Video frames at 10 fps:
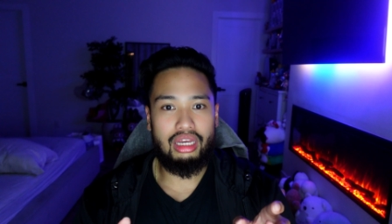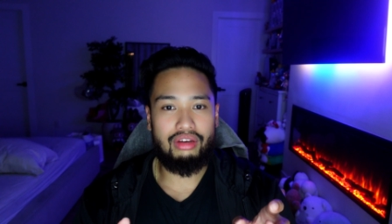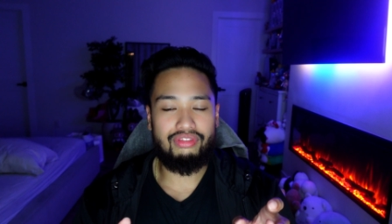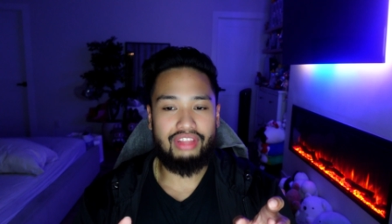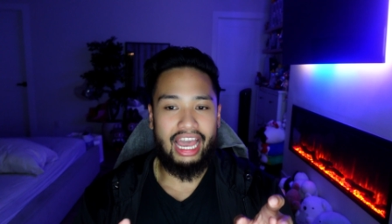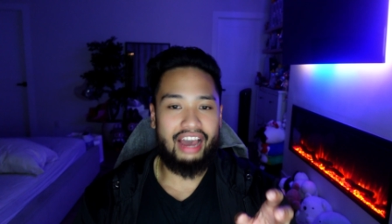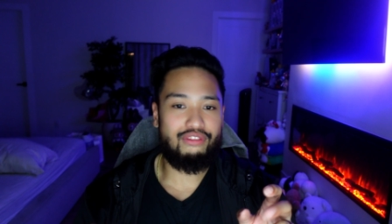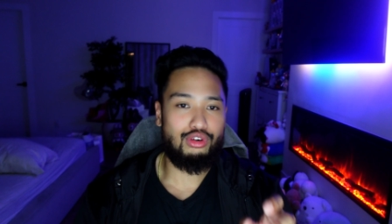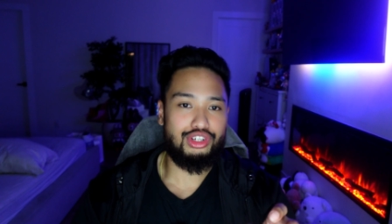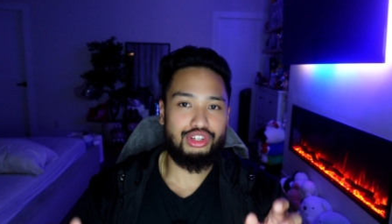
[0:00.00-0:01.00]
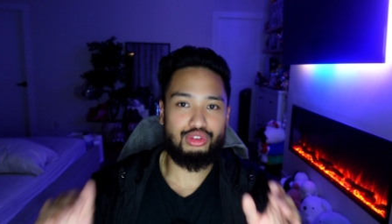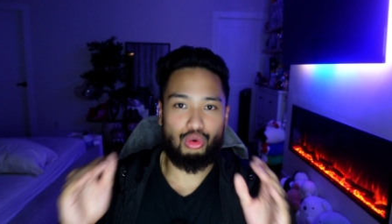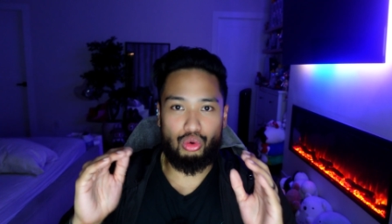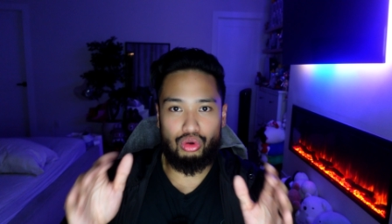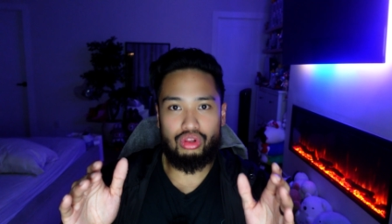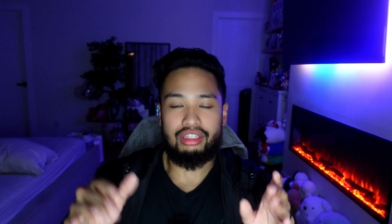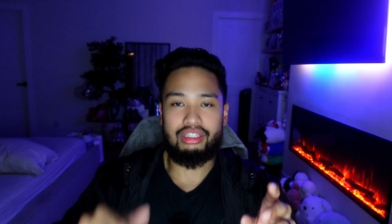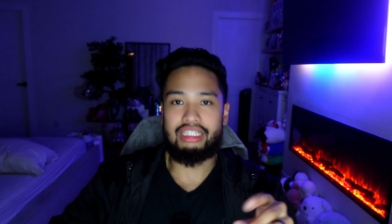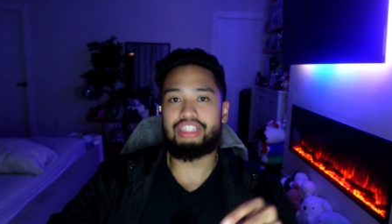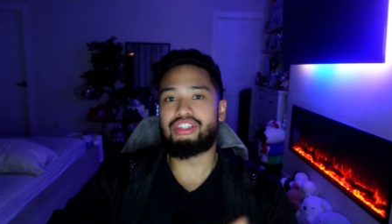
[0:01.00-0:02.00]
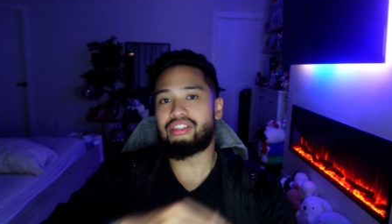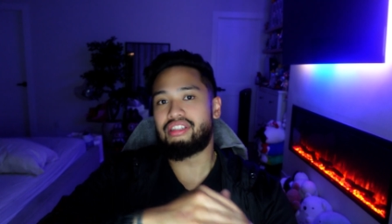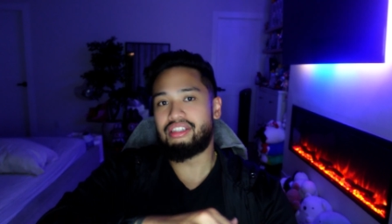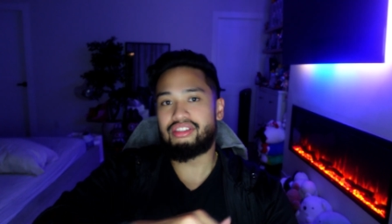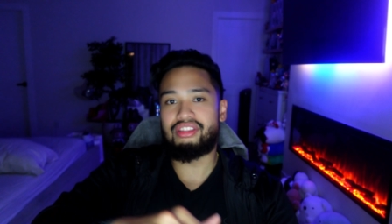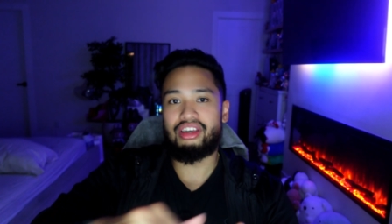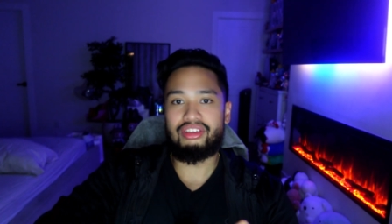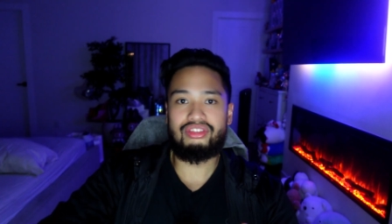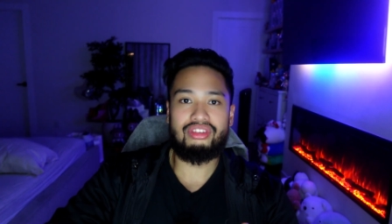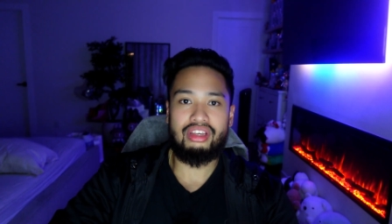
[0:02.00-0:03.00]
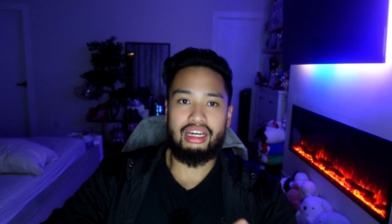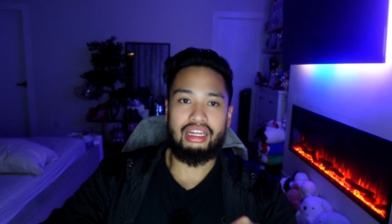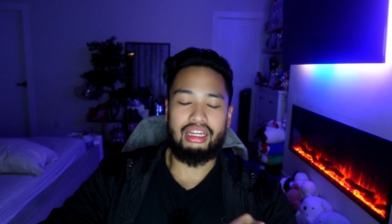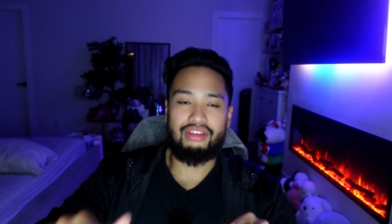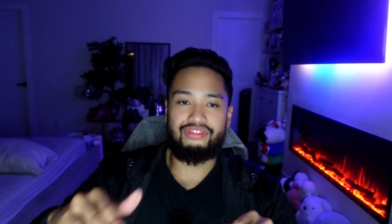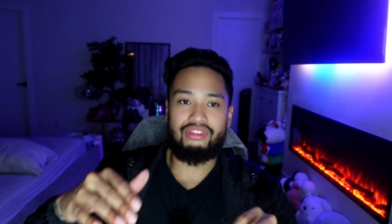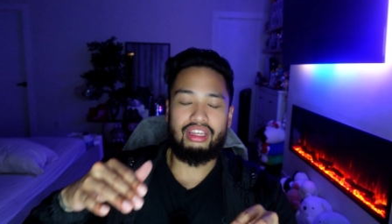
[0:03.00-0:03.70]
if the average school teaches these things and if